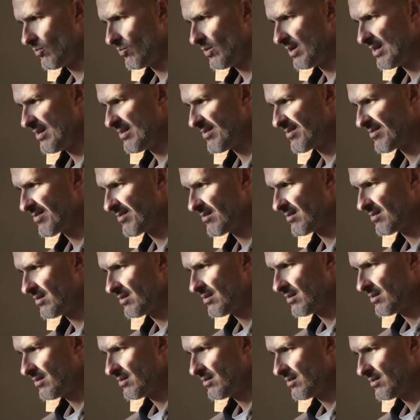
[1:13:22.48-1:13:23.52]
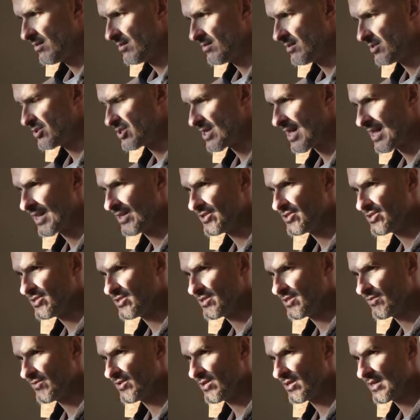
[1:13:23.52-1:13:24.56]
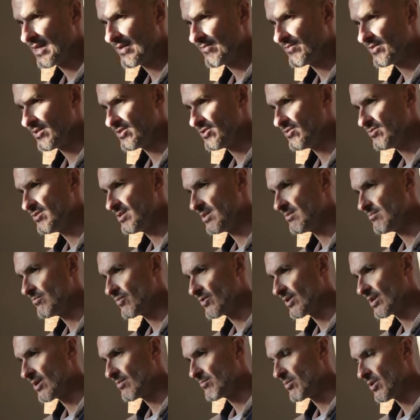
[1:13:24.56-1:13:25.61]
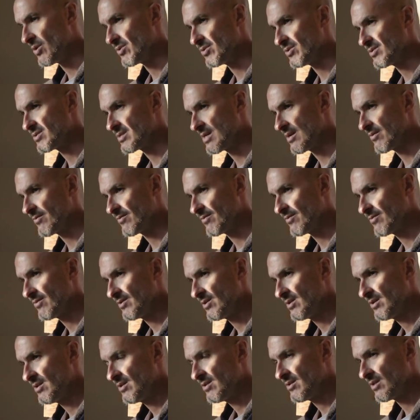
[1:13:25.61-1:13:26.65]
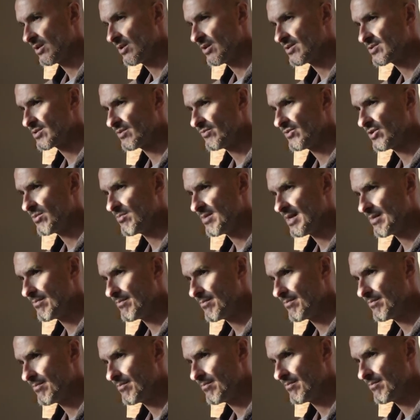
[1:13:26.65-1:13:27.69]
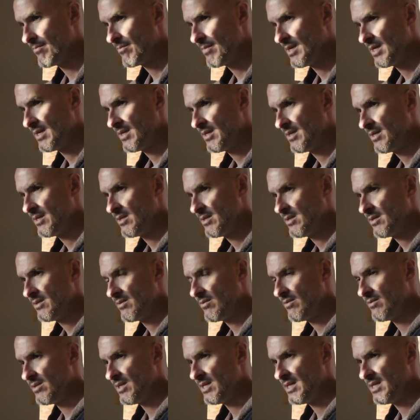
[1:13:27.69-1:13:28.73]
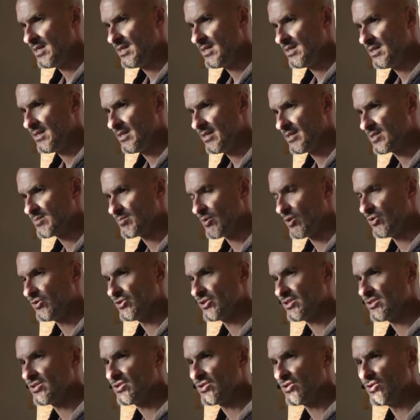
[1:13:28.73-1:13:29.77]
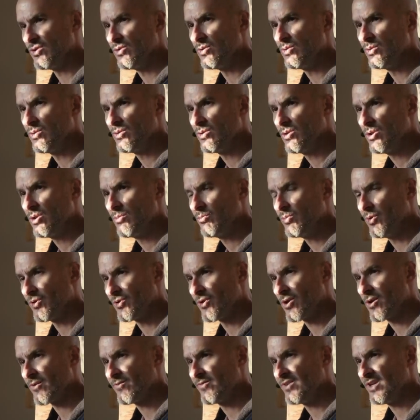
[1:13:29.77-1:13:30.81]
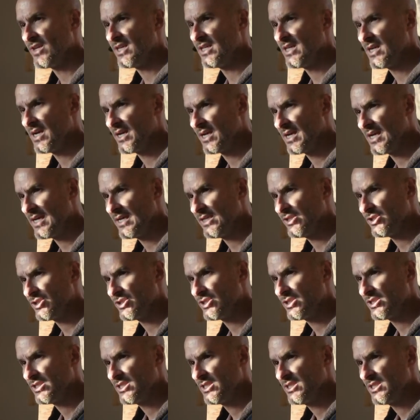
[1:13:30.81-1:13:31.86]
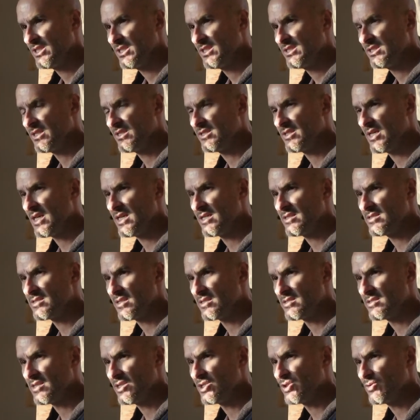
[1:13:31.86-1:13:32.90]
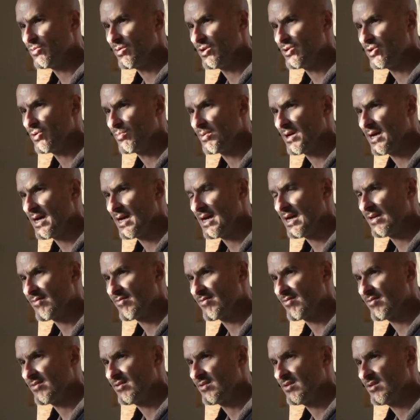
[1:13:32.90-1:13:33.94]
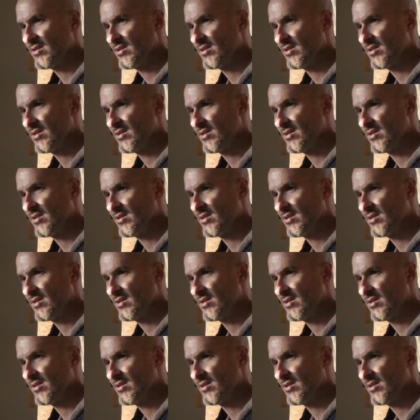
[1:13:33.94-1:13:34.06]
with the challenges of your life that you didn't bring upon yourself? The loss of your mum, the exposure to pornography at a young age, the things that set you on your path